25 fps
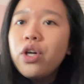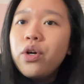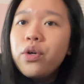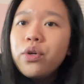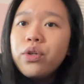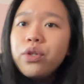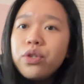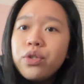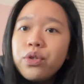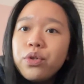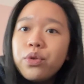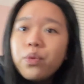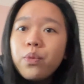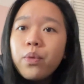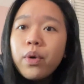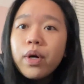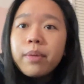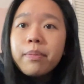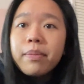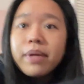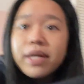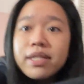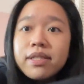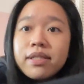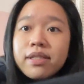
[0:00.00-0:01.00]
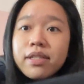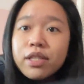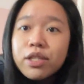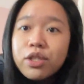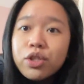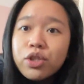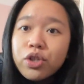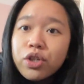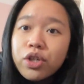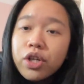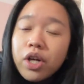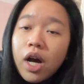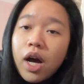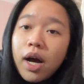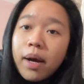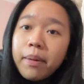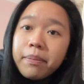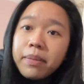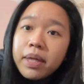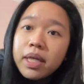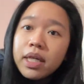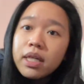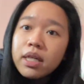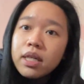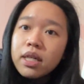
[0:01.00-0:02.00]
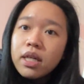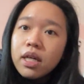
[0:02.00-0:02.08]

you what my sister got me.